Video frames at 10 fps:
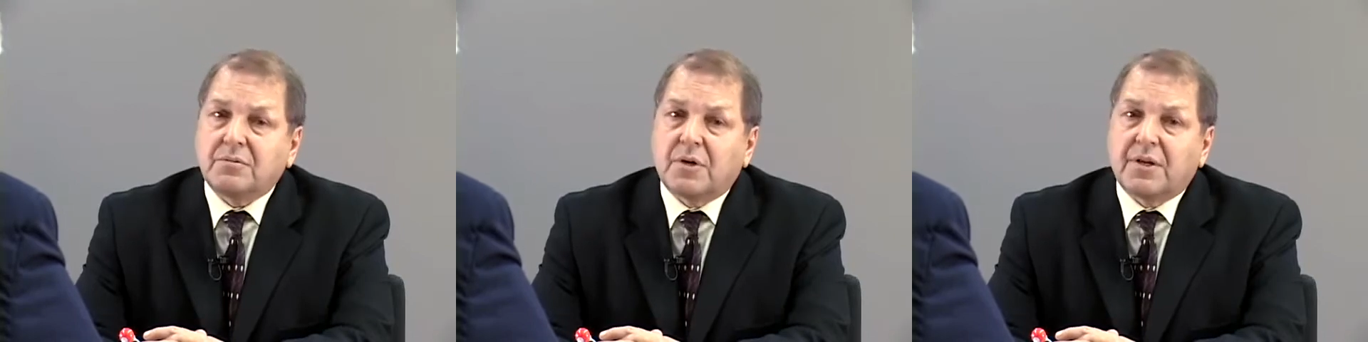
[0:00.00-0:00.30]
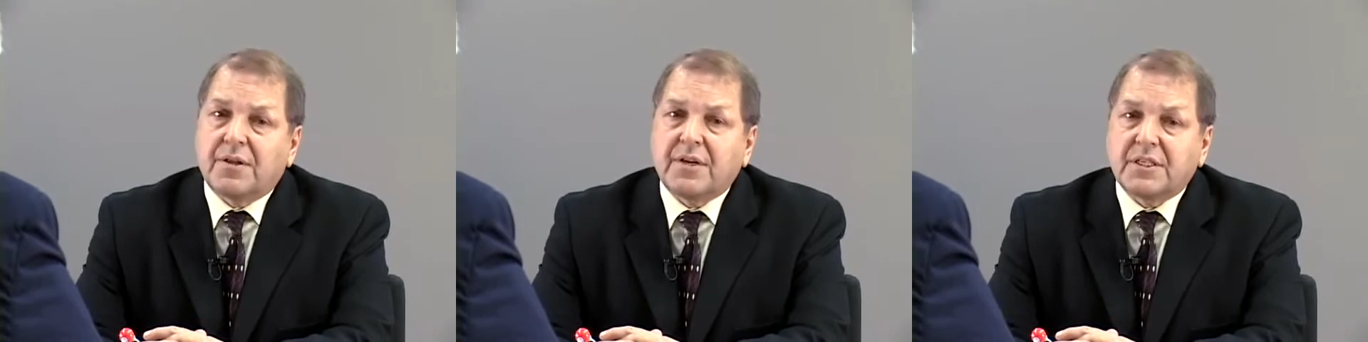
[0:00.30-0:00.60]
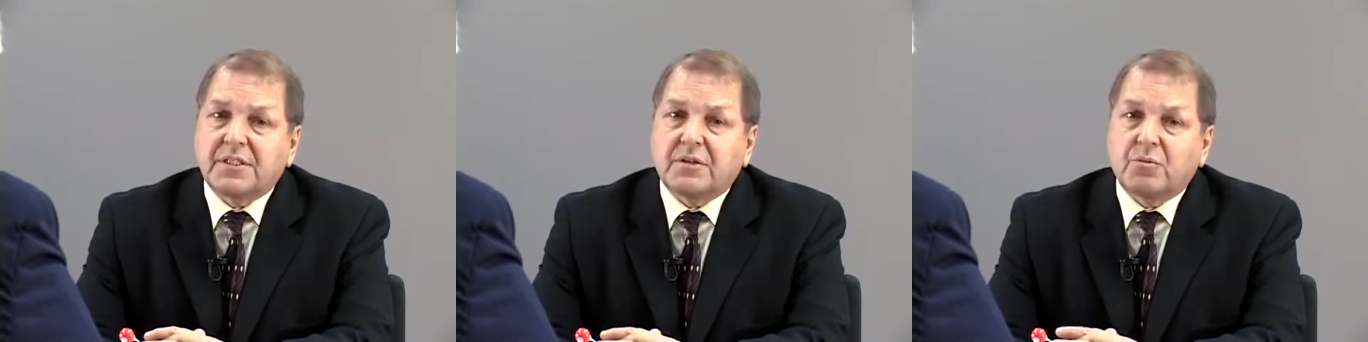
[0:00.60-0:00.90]
One of the
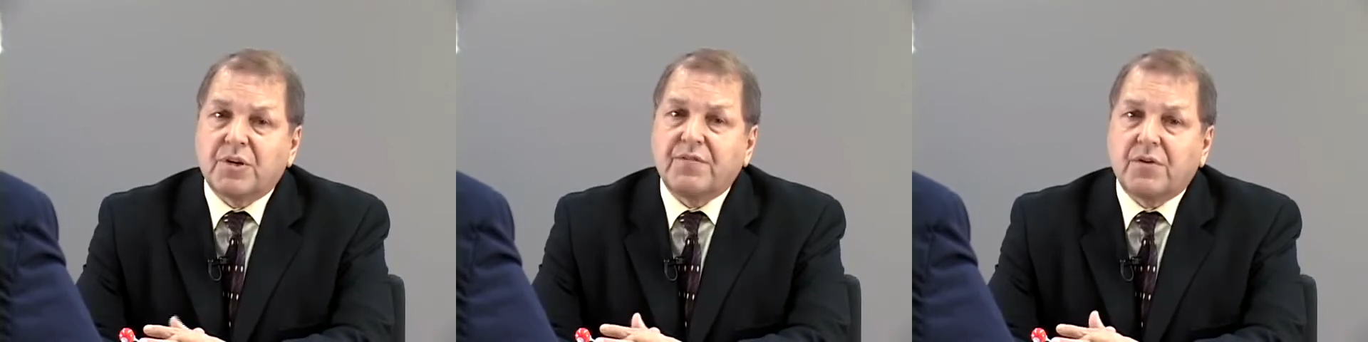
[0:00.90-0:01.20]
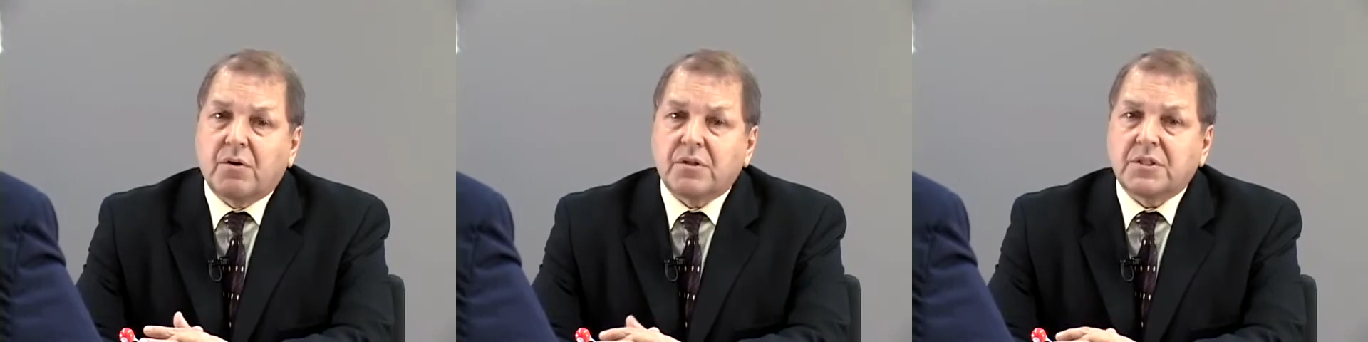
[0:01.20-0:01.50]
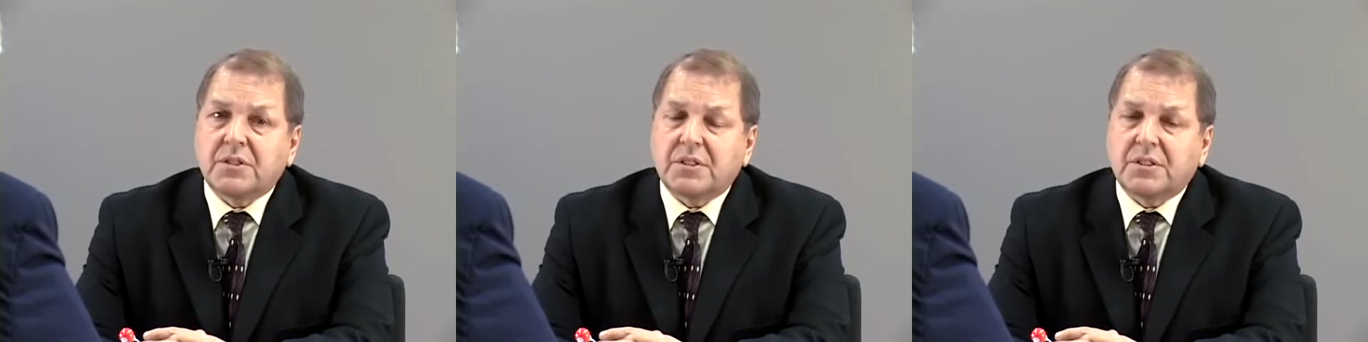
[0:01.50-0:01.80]
things that we've
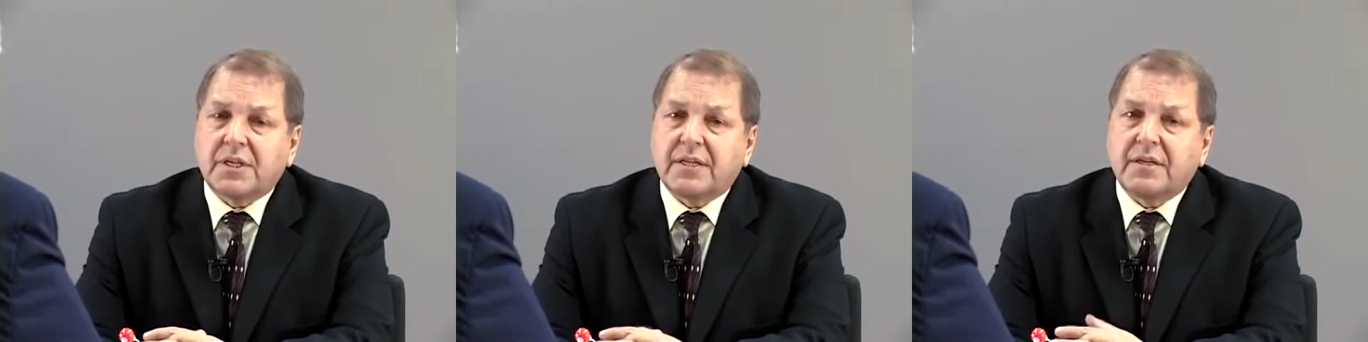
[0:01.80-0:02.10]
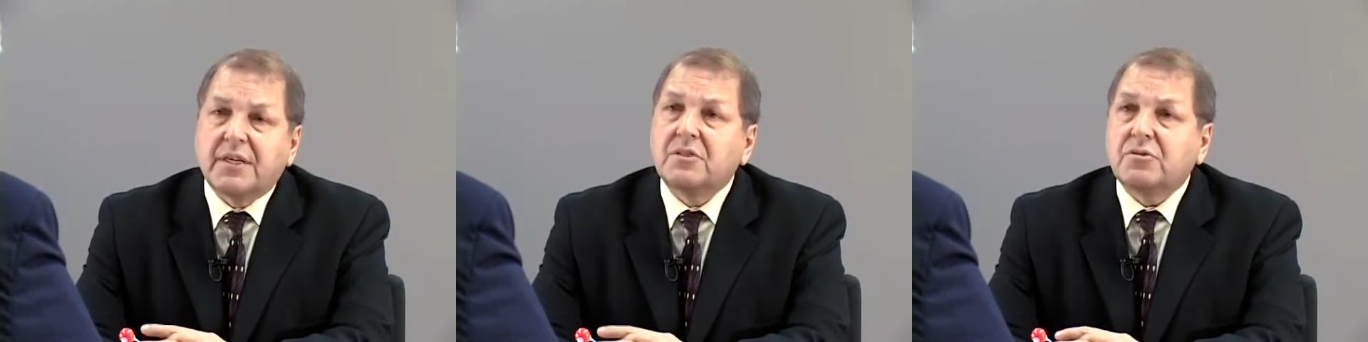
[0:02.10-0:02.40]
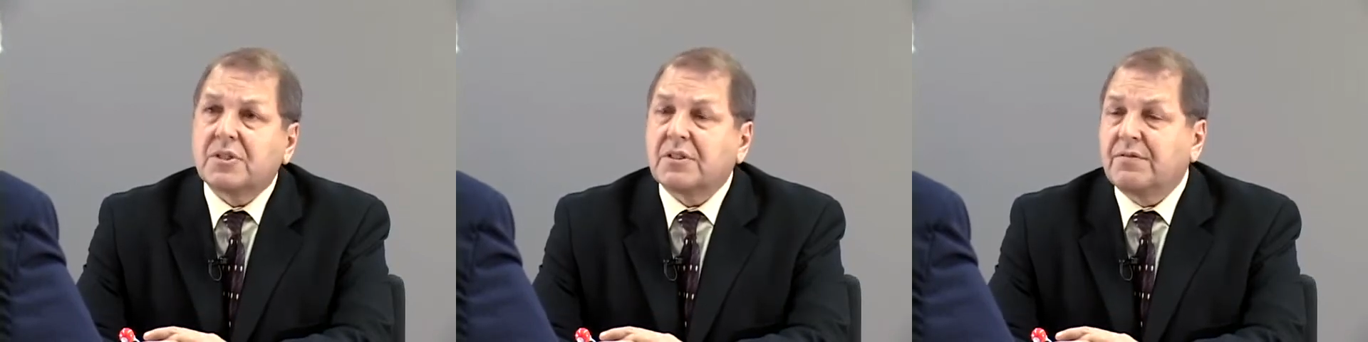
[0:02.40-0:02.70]
noticed is that the
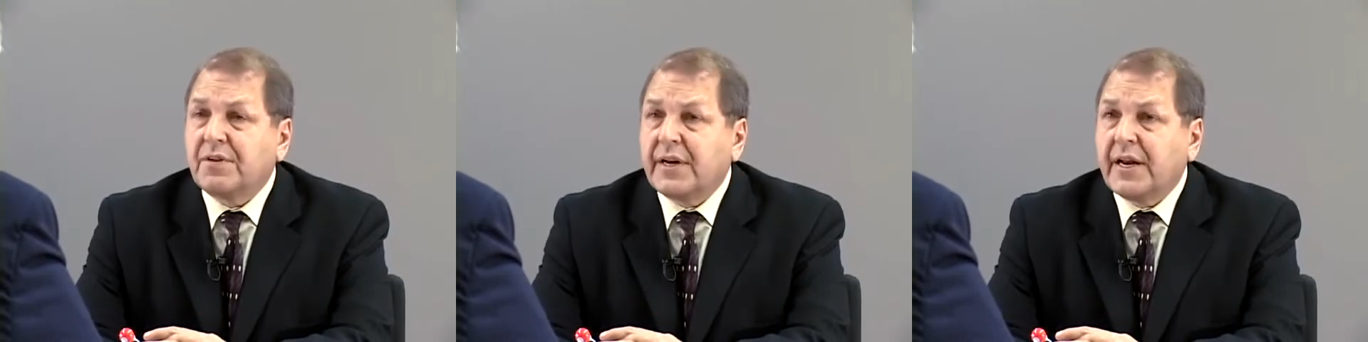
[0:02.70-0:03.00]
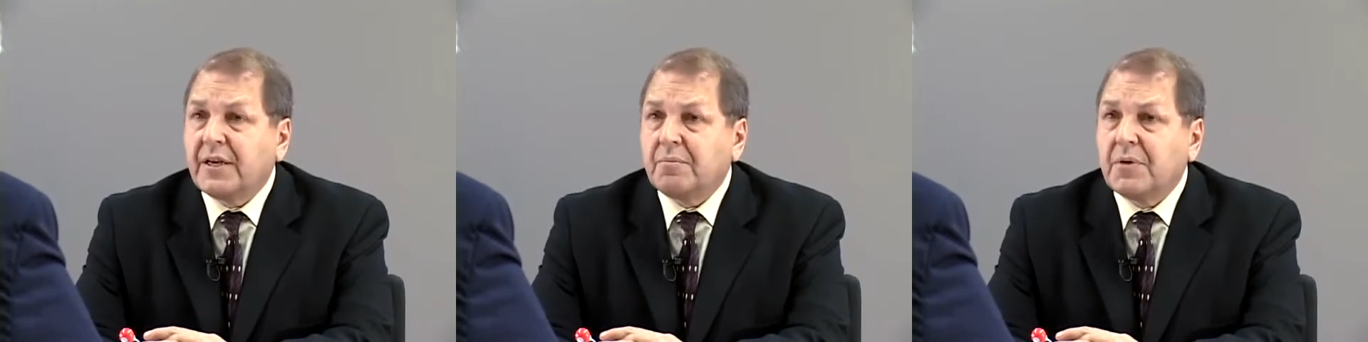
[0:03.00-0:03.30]
interest in vanadium,